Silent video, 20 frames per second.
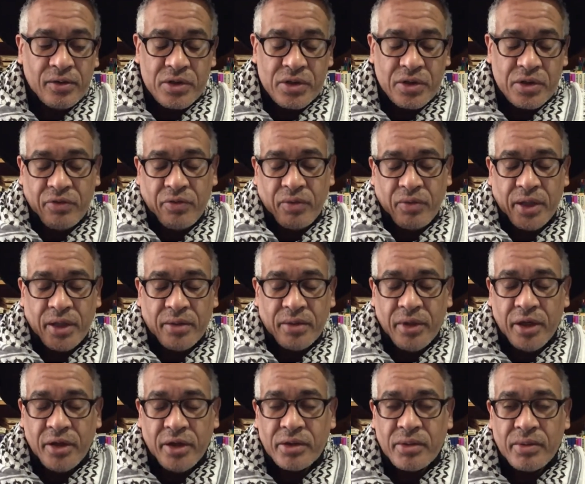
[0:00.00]
if we
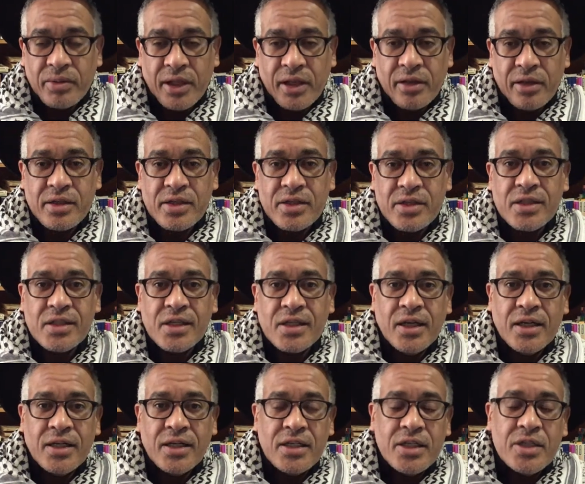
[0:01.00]
compare it with other
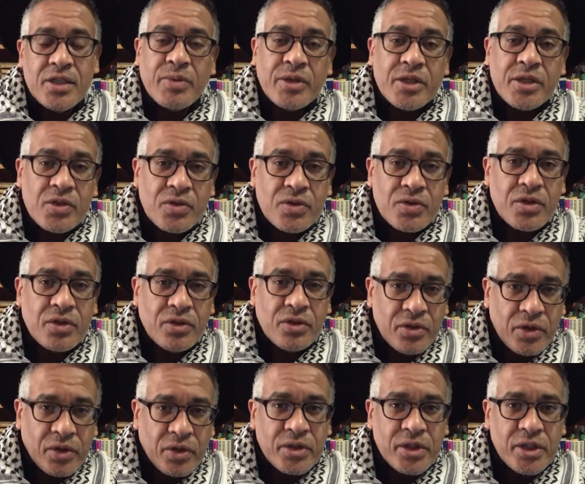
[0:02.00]
societies, but it's also
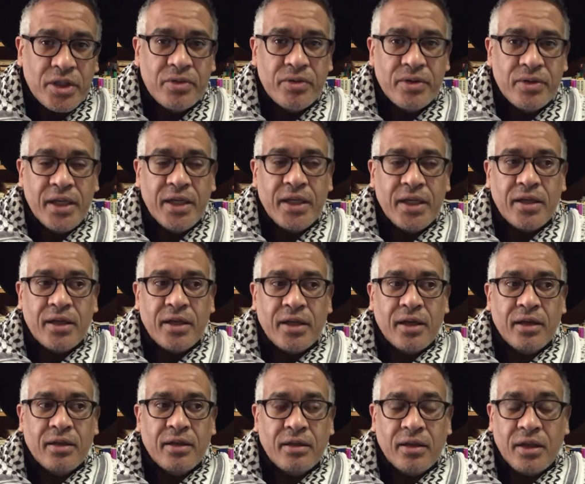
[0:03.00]
not unique
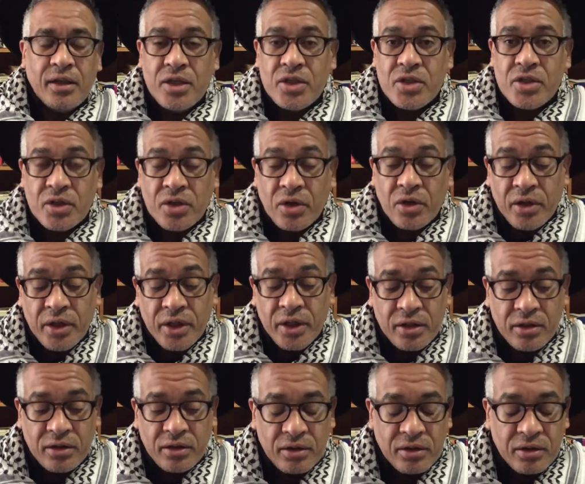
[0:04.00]
in the
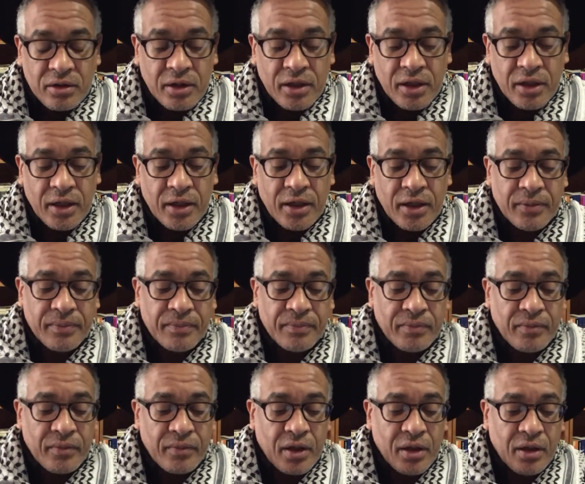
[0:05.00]
historical
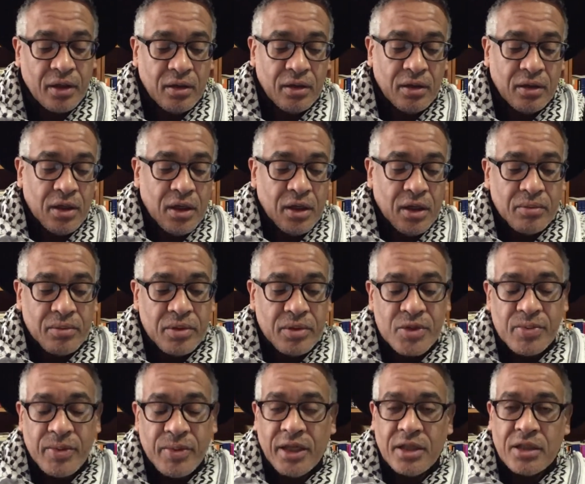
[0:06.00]

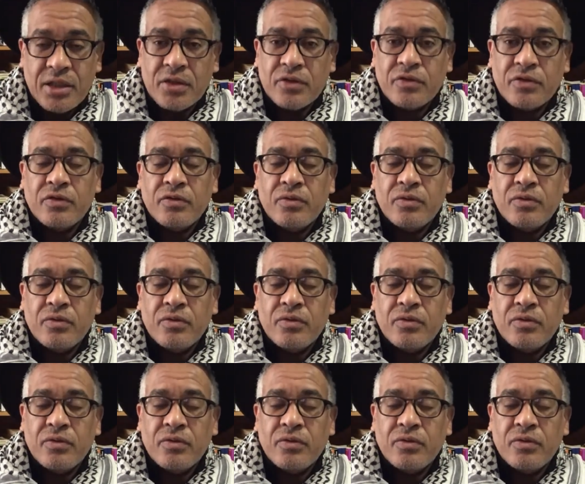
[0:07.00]
perspective,